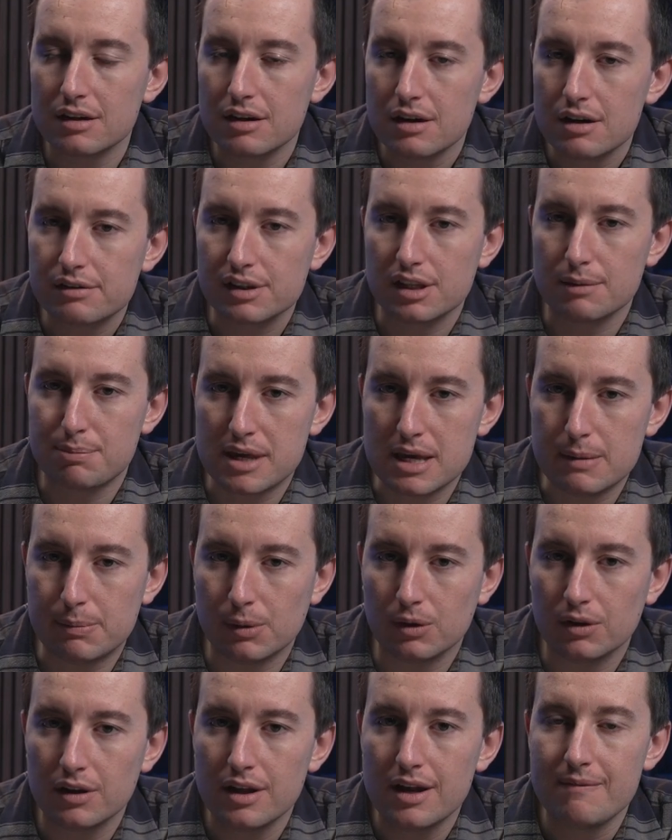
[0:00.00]
for the
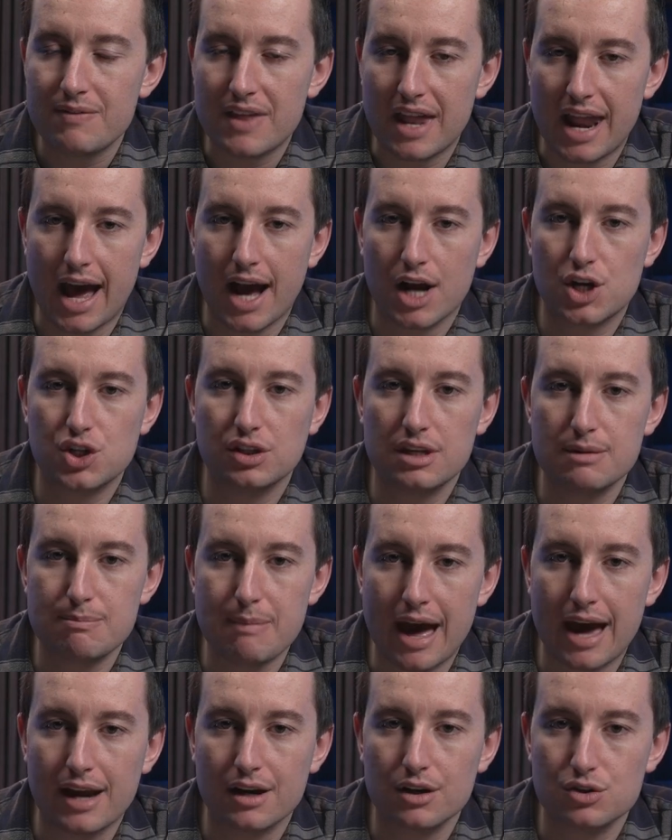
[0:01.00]
people that actually
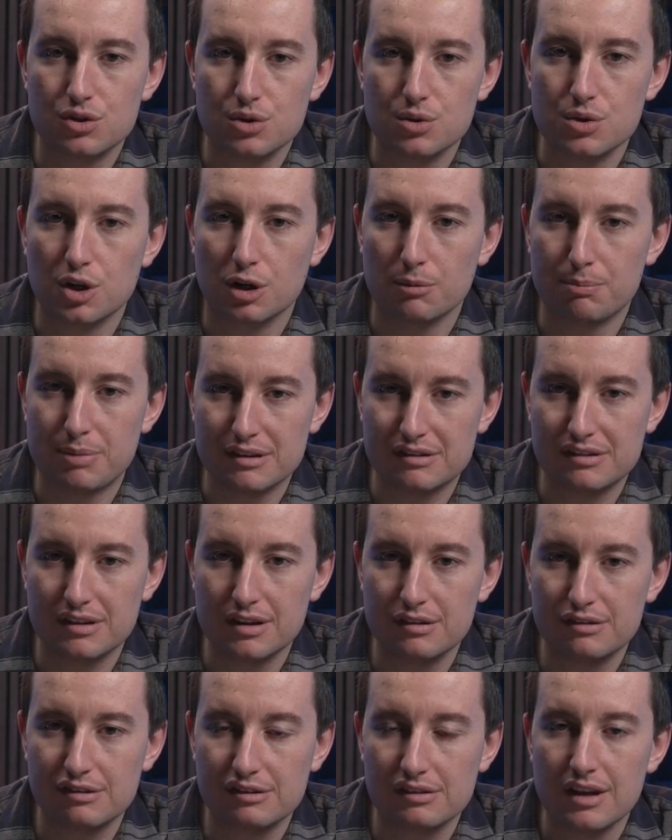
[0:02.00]
matter to your
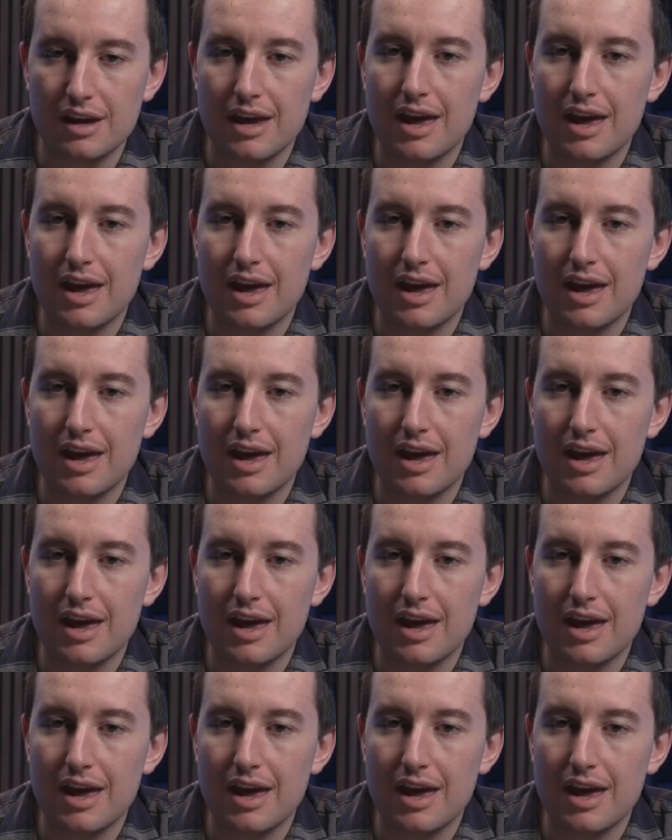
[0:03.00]
business,